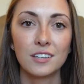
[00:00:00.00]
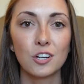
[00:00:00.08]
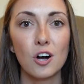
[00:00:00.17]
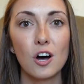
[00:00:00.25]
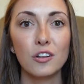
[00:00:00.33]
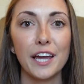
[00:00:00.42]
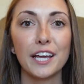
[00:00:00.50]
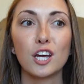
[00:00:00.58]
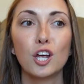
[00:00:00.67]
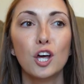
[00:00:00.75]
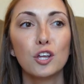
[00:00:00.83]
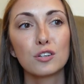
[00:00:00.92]
They're all like,
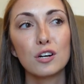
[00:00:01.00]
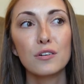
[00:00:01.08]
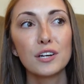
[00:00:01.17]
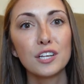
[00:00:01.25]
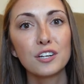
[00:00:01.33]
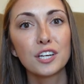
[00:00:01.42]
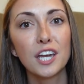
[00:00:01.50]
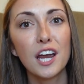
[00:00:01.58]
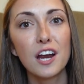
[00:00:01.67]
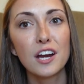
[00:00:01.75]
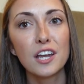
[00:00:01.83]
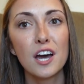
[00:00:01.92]
throw it in your
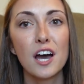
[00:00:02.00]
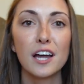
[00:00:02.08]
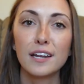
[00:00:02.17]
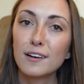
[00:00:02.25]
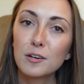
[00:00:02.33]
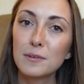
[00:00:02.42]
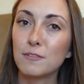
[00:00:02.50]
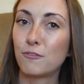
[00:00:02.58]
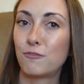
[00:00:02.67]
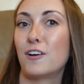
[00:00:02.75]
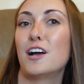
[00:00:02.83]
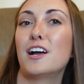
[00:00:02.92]
carry-on, it'll be
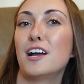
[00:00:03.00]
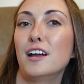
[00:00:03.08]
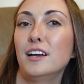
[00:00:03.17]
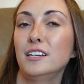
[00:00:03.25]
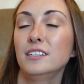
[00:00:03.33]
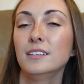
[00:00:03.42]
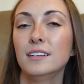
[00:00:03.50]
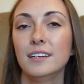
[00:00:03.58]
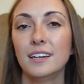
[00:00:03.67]
fine.